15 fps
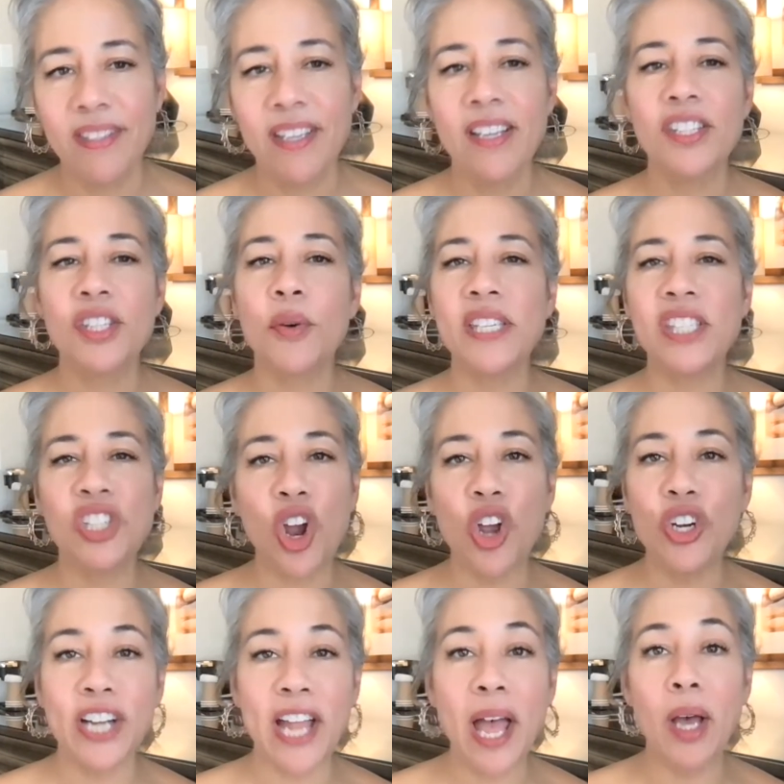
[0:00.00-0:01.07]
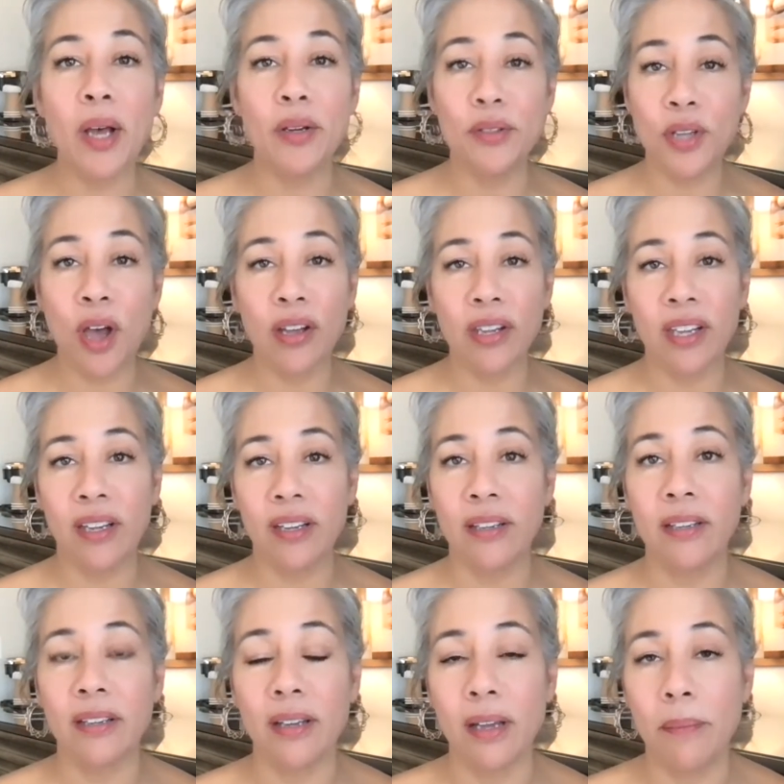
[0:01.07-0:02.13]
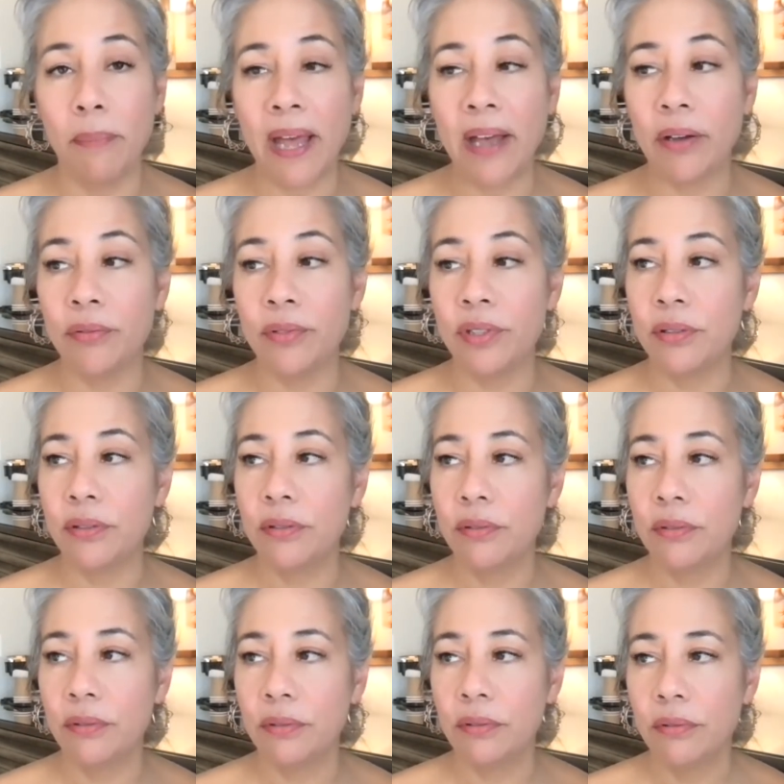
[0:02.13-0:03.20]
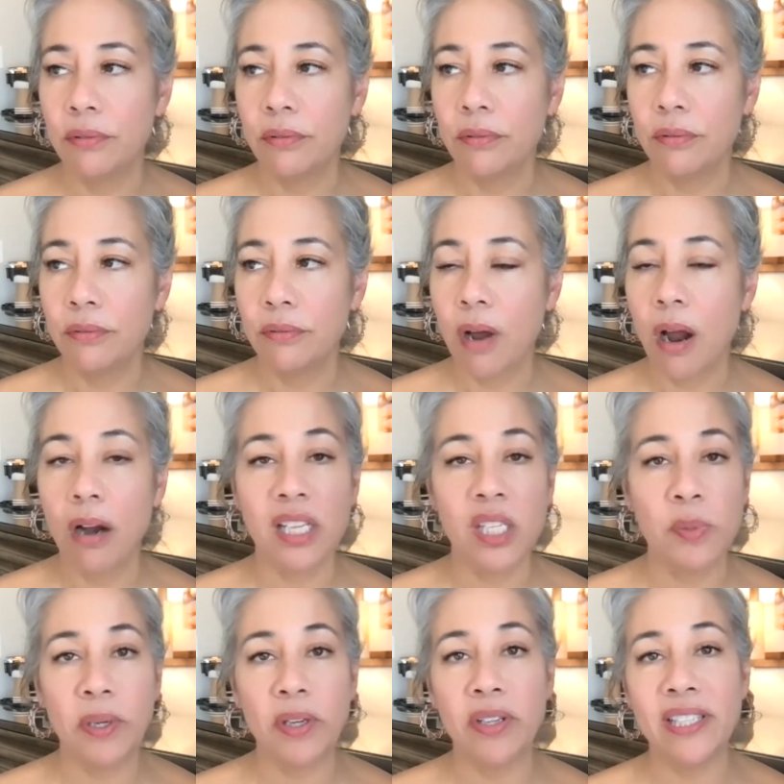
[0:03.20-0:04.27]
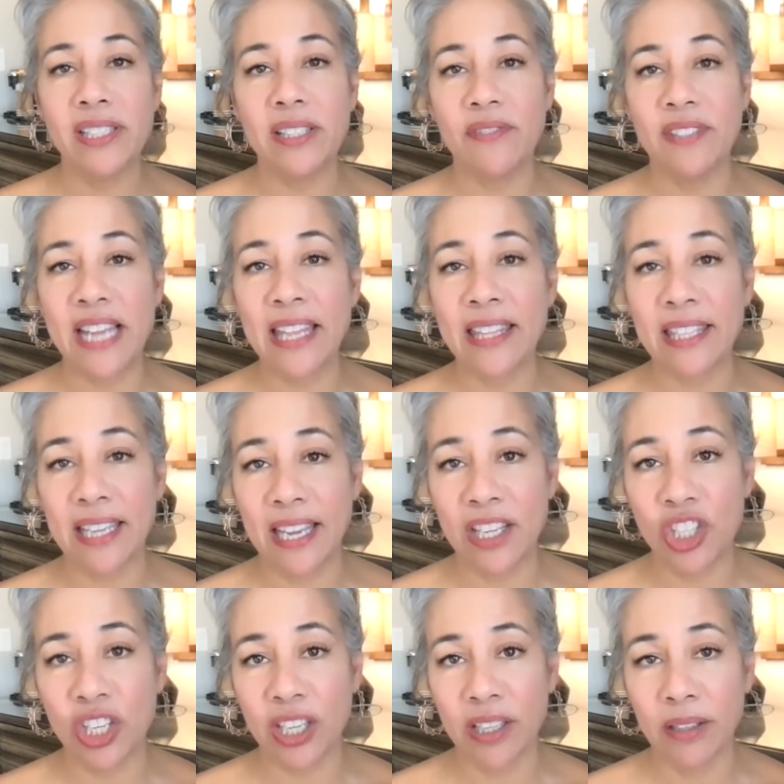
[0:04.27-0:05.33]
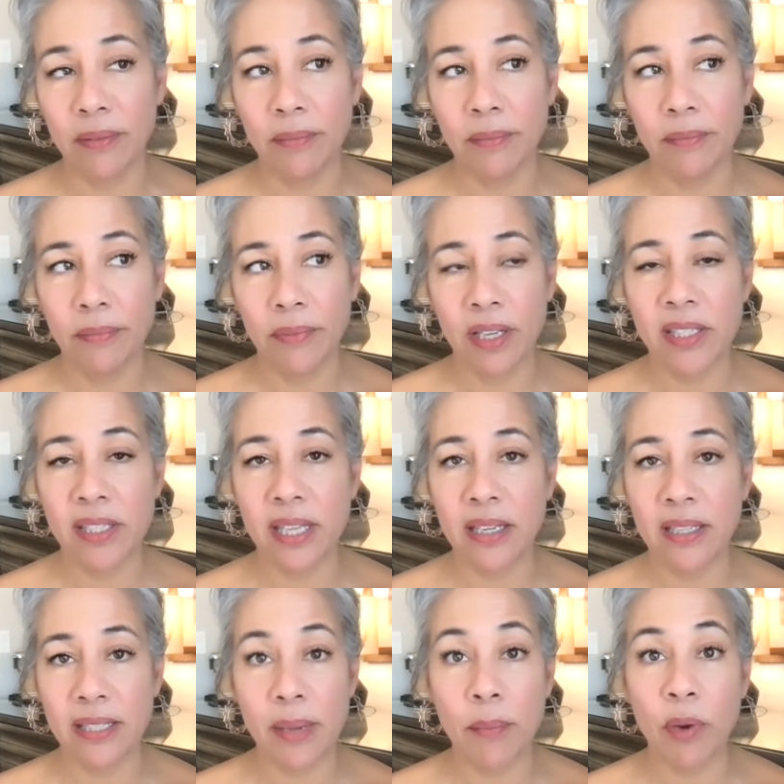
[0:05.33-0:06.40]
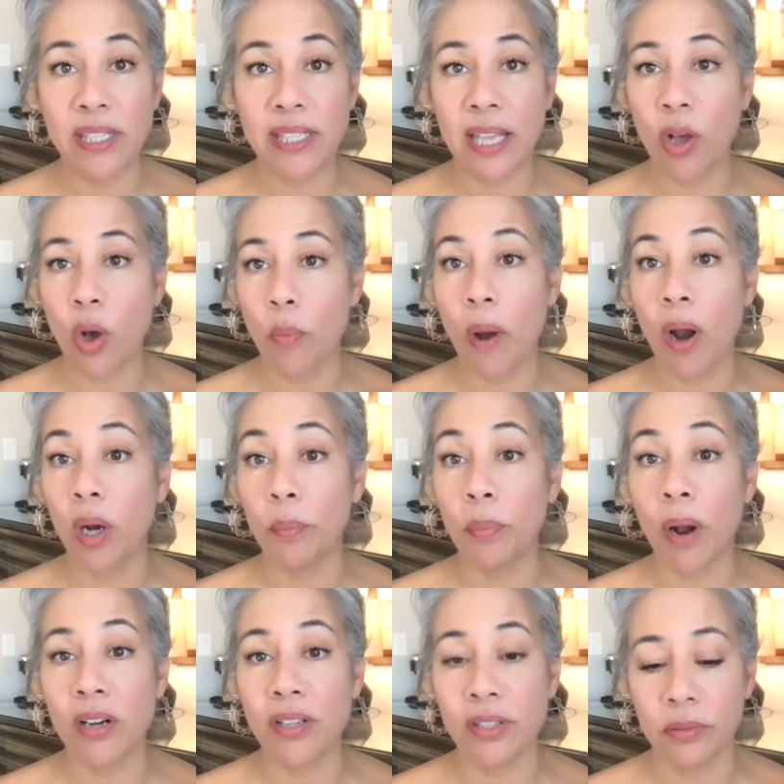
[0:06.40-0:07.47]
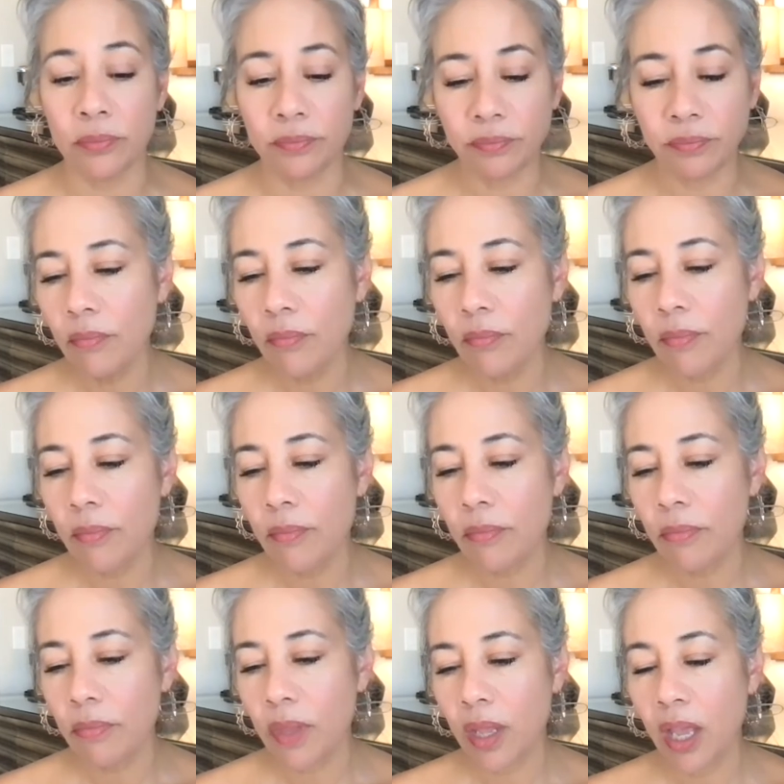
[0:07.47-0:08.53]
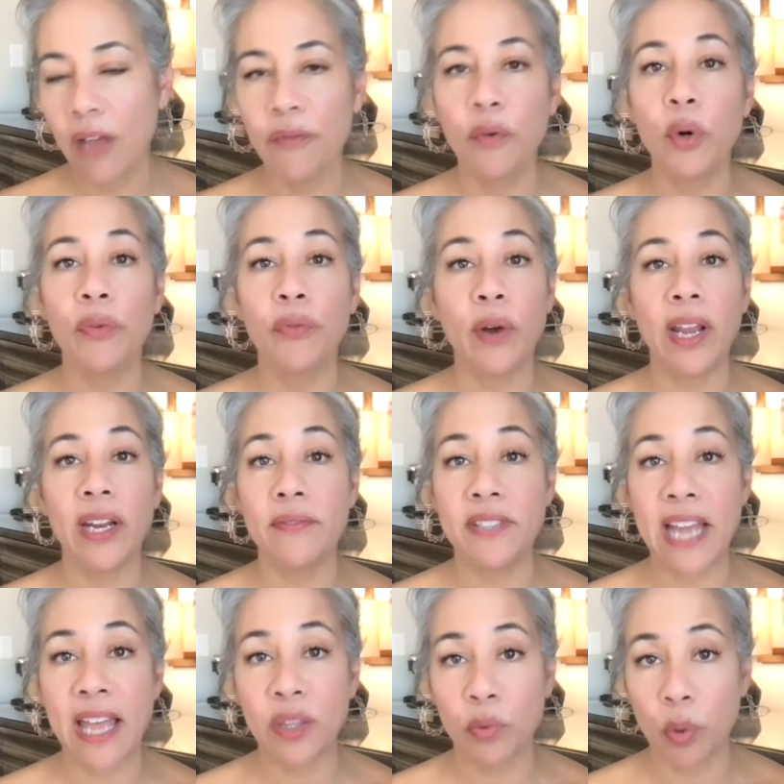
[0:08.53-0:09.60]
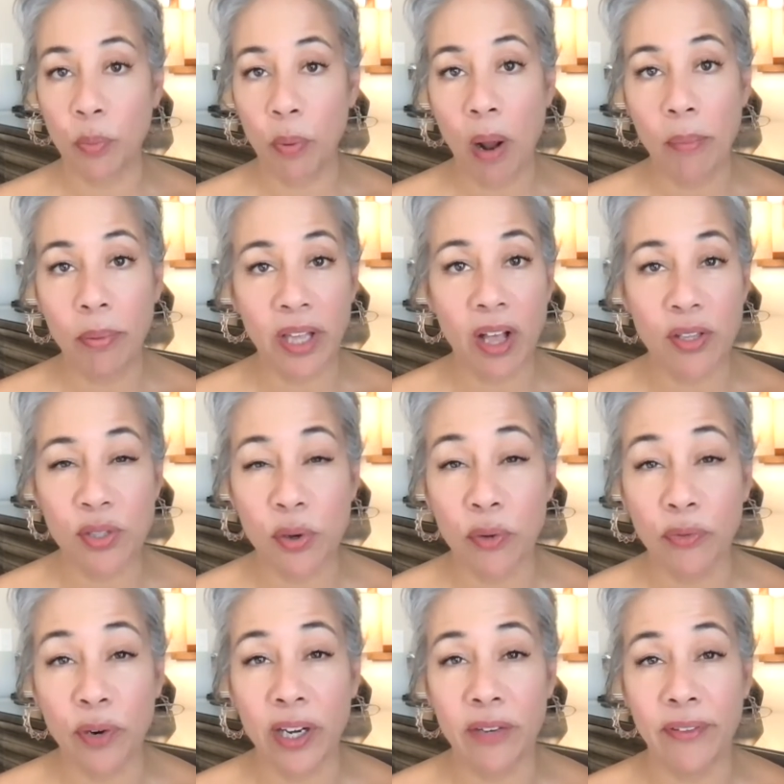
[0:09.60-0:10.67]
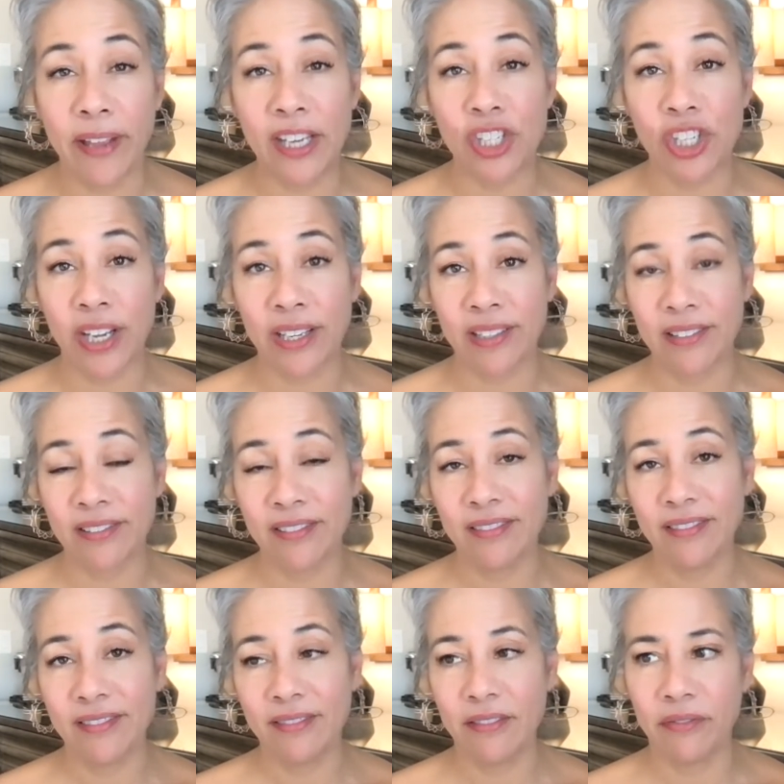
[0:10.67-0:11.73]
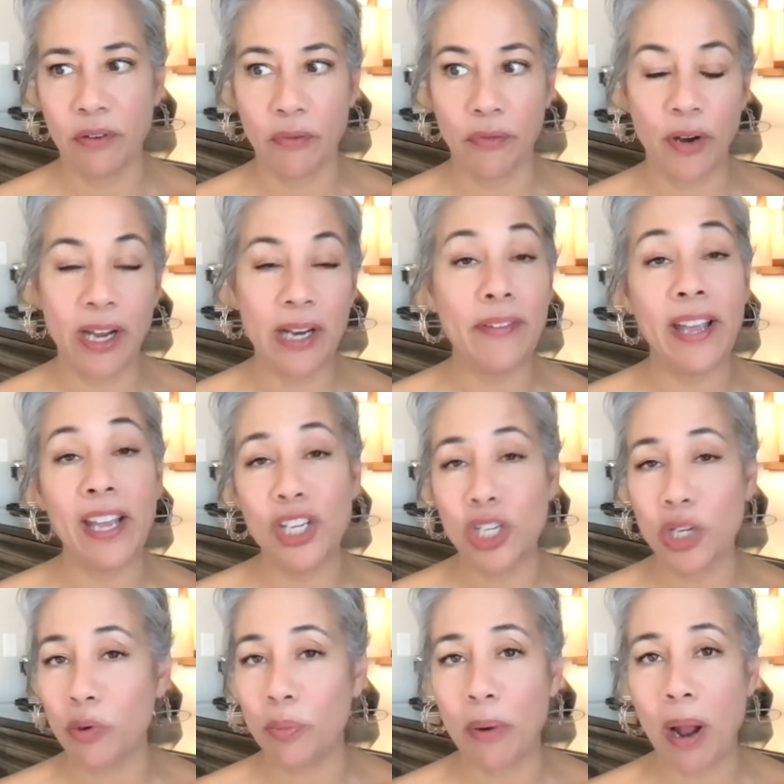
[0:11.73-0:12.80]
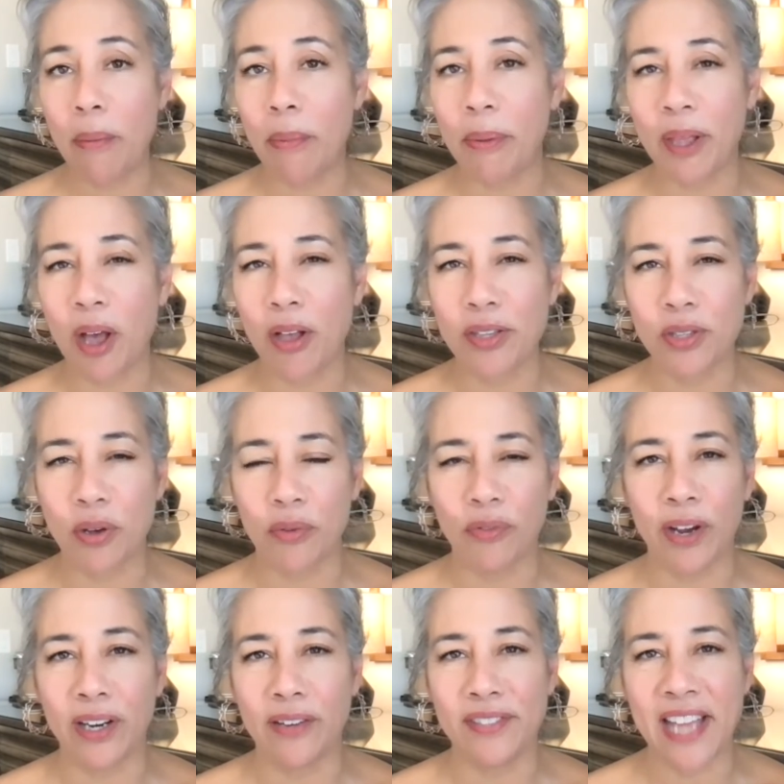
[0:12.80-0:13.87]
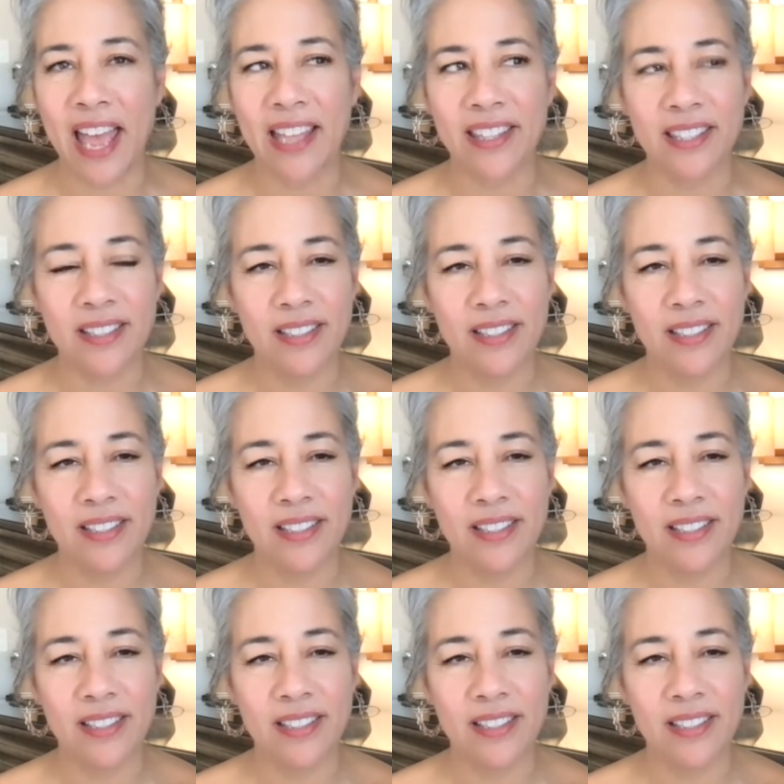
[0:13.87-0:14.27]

So I started out talking about our experience of death and aging, because then in some ways they go part and parcel. If we're afraid of death, we're probably also afraid of aging. If we're afraid of aging, we're probably also afraid of death.